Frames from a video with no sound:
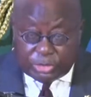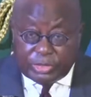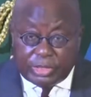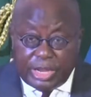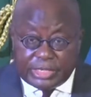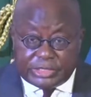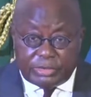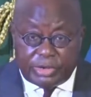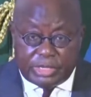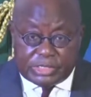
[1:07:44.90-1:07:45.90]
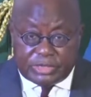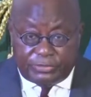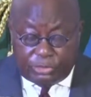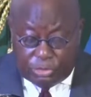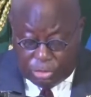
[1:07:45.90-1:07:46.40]
the Nigerian
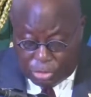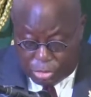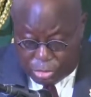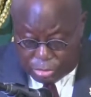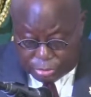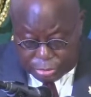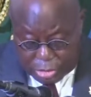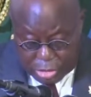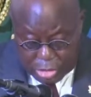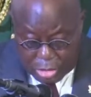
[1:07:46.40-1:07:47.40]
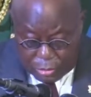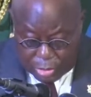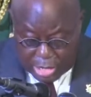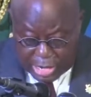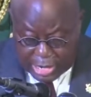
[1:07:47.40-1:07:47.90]
Civil War, when
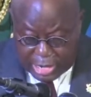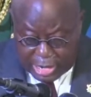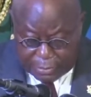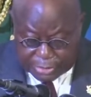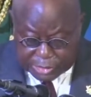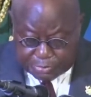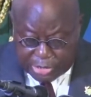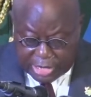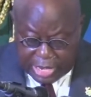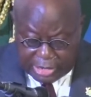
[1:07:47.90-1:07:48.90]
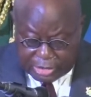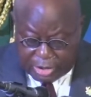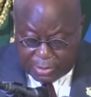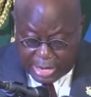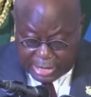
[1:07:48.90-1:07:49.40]
he ended up as brigade
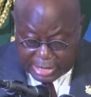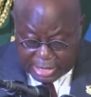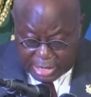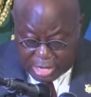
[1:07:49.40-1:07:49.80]
commander